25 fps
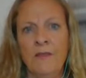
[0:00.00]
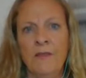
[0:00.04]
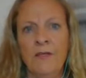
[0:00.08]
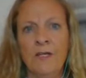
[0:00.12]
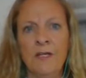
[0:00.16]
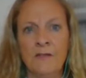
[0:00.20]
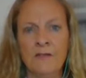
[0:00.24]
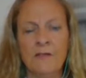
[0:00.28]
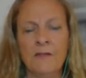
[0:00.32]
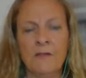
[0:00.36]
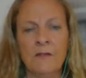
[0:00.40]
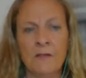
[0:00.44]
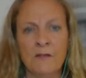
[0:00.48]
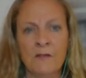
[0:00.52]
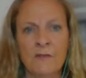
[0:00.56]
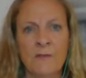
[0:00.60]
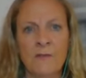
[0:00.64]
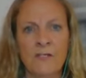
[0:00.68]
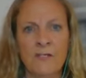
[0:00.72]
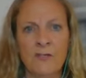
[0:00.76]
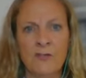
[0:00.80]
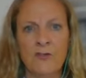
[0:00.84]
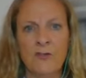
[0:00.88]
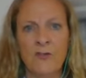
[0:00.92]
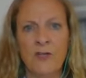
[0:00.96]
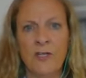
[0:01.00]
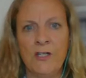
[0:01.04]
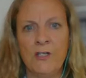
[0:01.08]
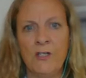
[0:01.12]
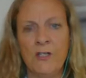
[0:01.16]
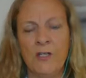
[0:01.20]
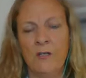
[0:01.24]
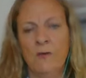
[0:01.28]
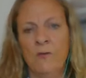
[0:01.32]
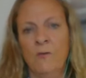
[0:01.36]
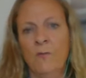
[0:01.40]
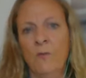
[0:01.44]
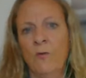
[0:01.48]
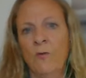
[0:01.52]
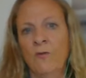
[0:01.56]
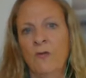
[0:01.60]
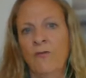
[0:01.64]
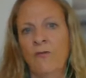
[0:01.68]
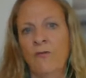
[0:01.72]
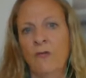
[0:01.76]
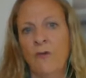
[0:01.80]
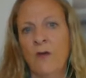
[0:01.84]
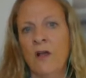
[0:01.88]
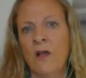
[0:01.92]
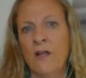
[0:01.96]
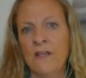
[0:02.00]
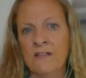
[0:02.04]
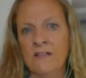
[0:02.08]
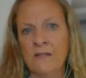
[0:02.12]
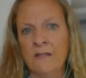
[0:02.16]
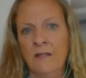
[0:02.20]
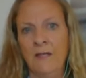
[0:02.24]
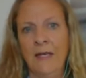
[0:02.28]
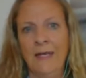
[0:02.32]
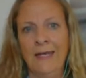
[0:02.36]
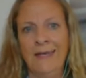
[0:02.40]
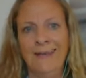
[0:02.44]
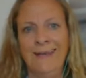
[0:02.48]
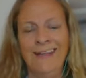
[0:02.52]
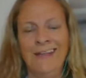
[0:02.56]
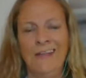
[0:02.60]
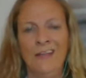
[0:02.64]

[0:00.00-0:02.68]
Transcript: the Nixon administration was to isolate